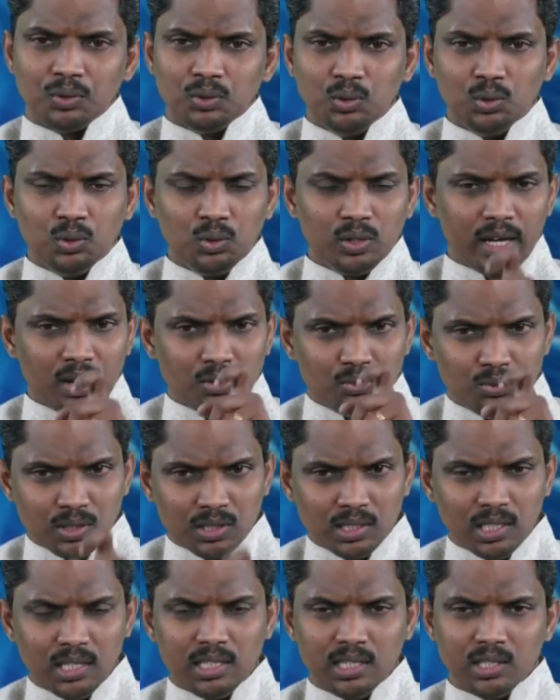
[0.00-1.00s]
You have
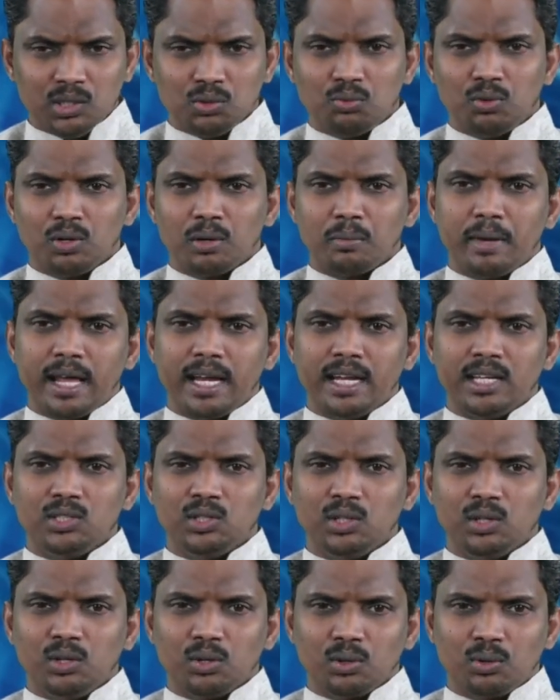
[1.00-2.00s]
facilities for
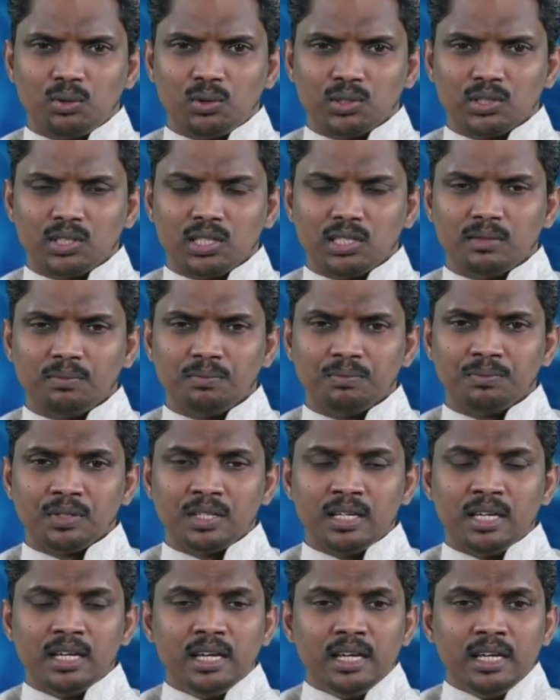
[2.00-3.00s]
managing your courses,
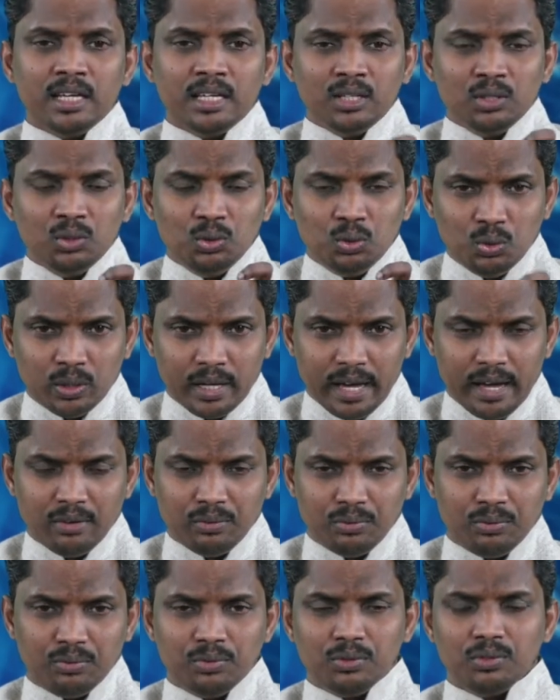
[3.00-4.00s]
you
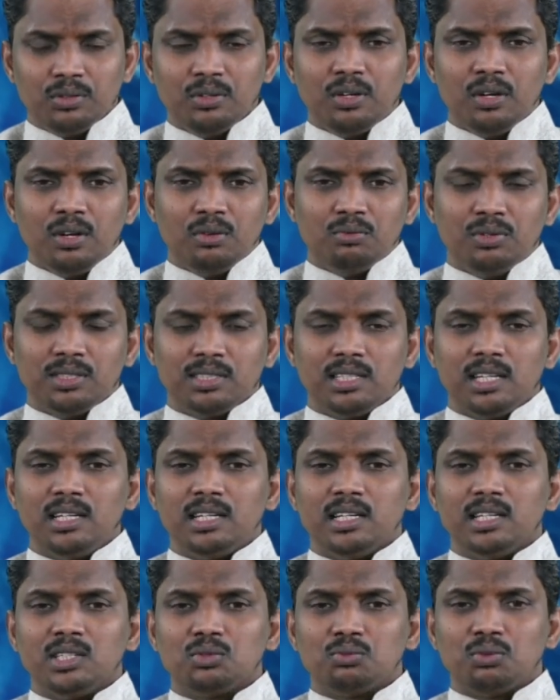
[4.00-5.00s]
have
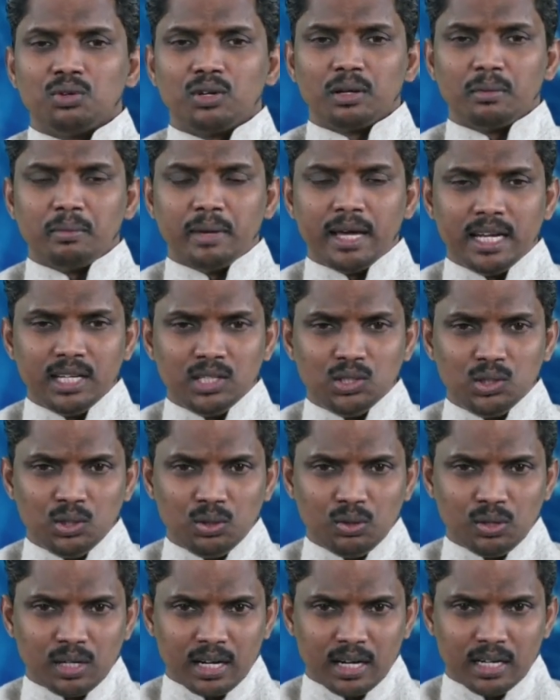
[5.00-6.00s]
facilities for
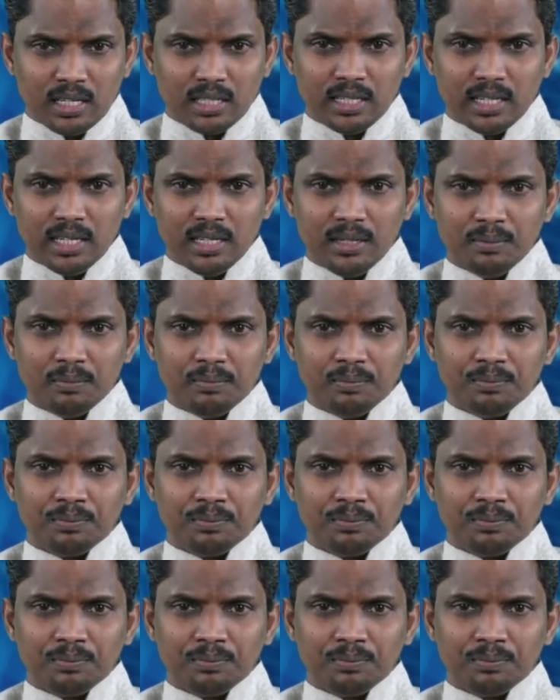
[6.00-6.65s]
managing your content,